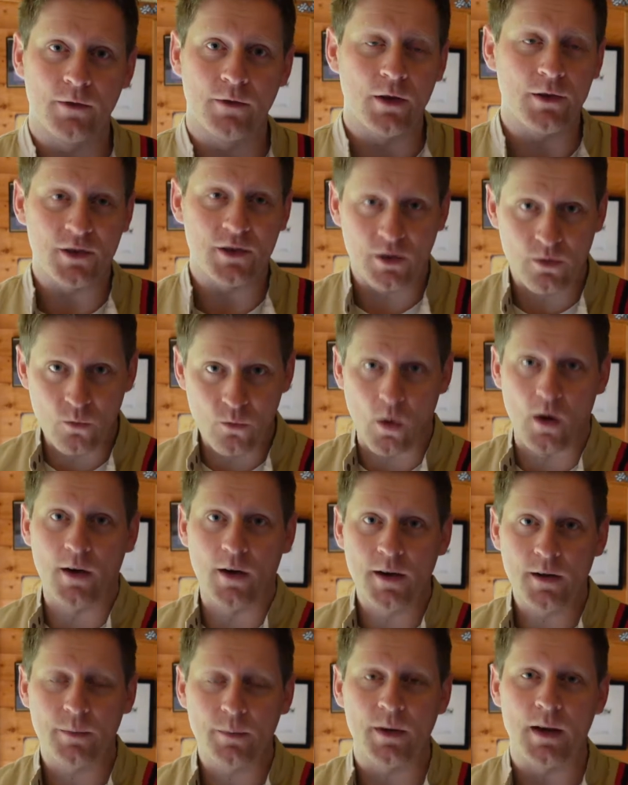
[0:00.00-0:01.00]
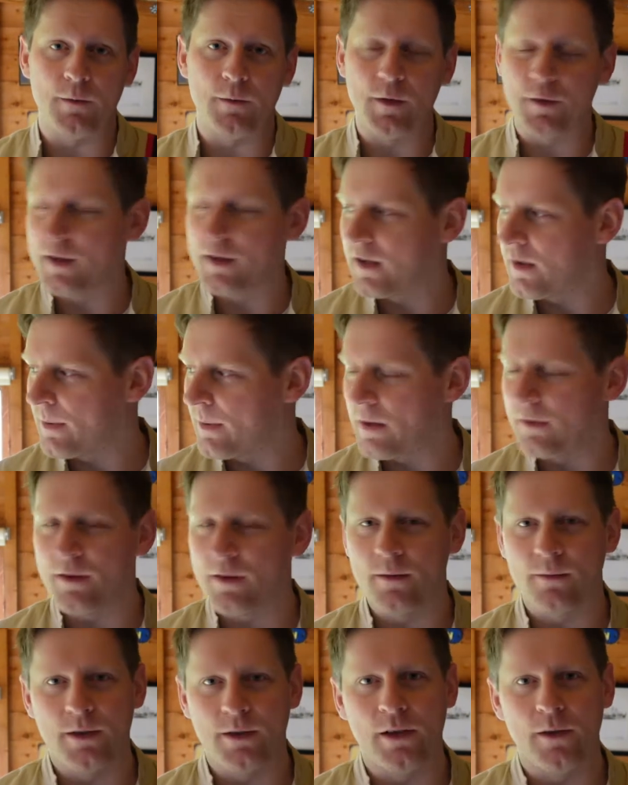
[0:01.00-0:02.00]
Not too wide, but if you think about
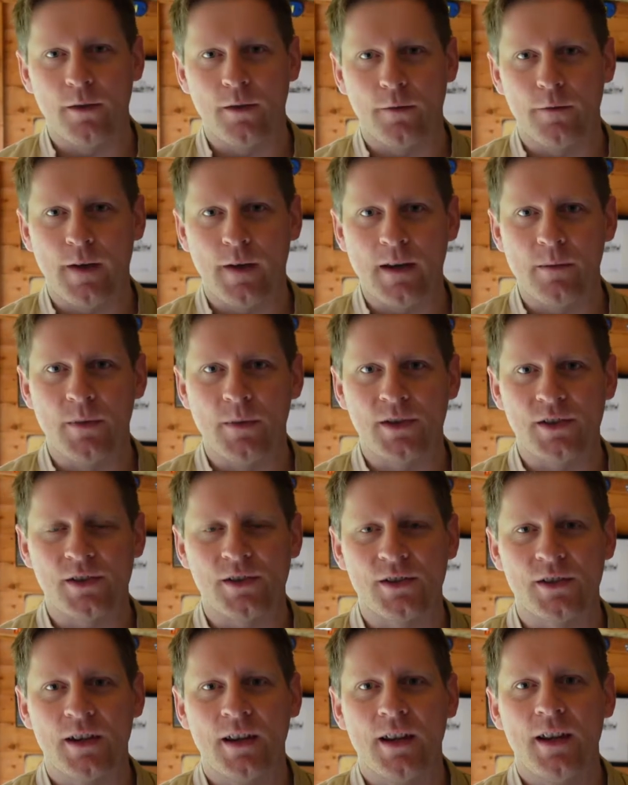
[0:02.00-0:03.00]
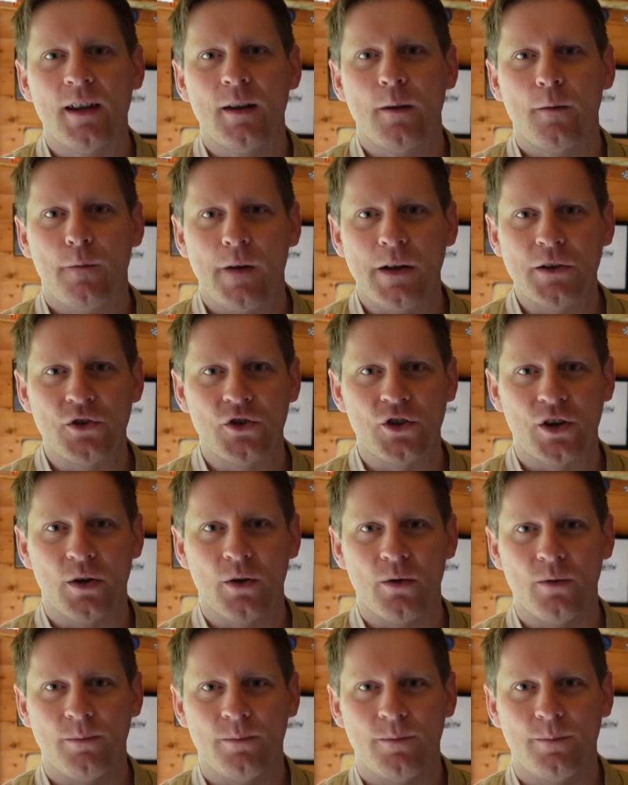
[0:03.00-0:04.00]
the the famous
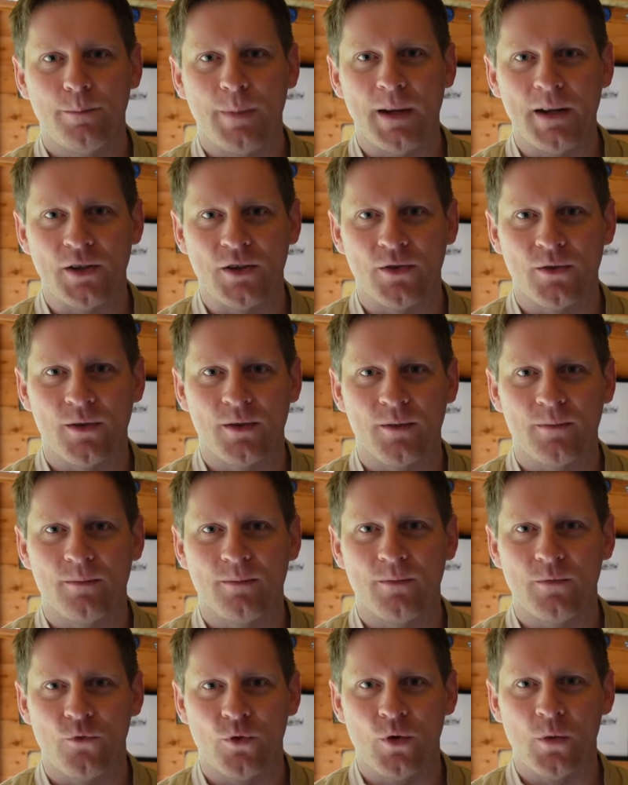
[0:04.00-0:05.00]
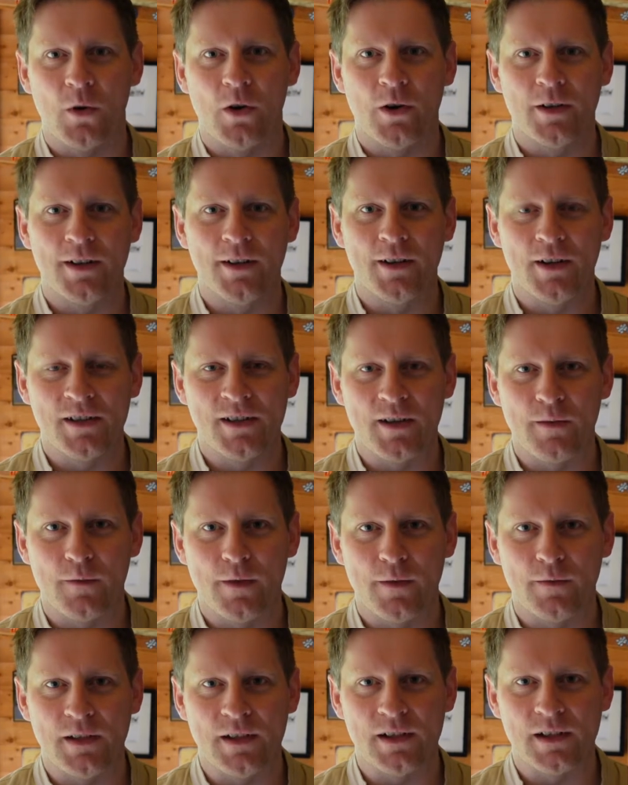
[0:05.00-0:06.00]
Fangio picture at Rouen in
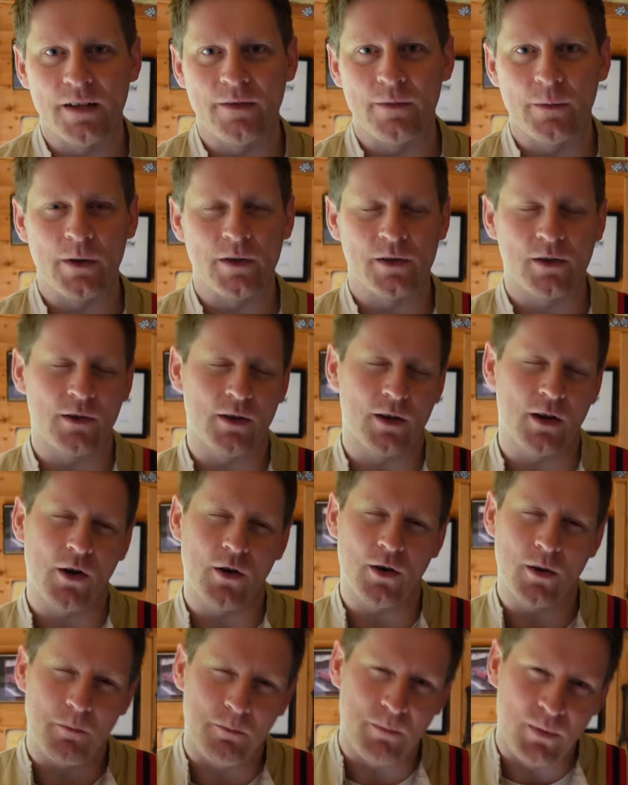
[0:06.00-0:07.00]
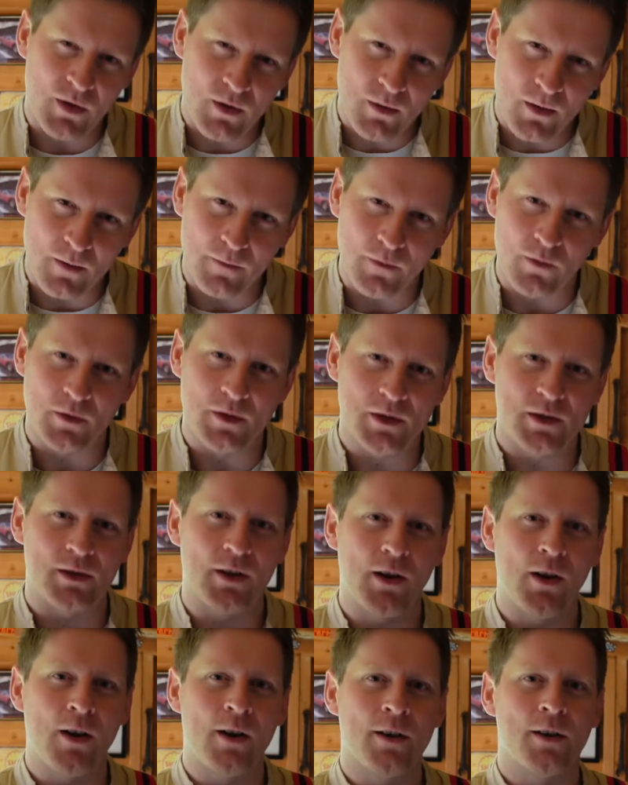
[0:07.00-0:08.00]
1957 where he's got the car in a beautiful
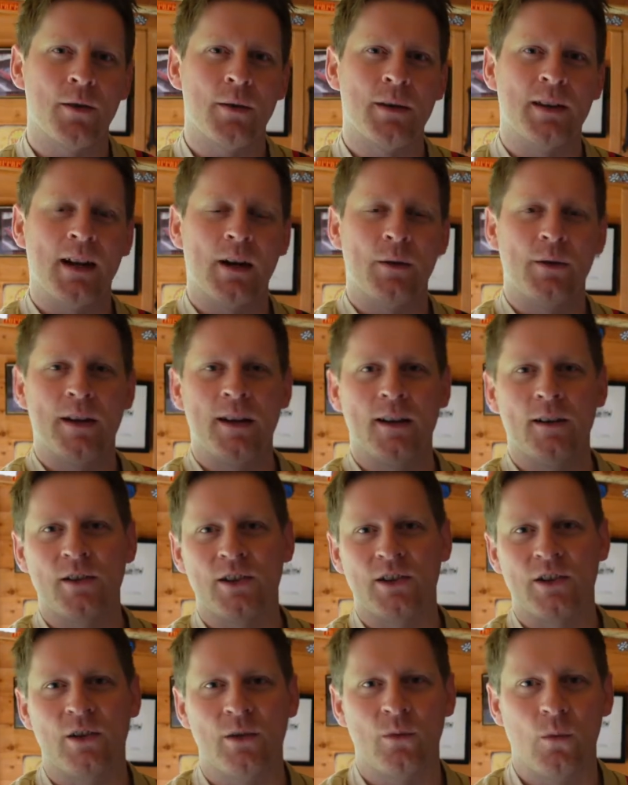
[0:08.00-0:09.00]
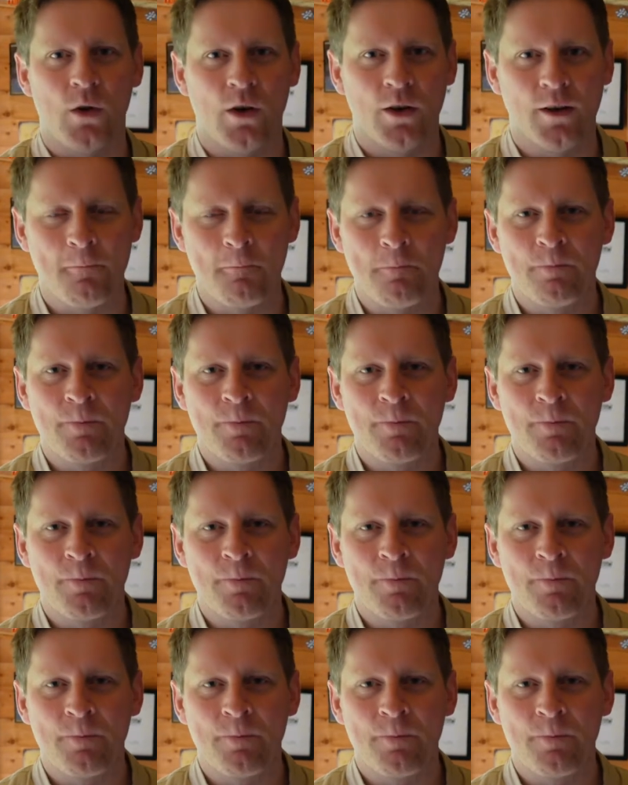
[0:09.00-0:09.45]
slide going down the hill at turn one,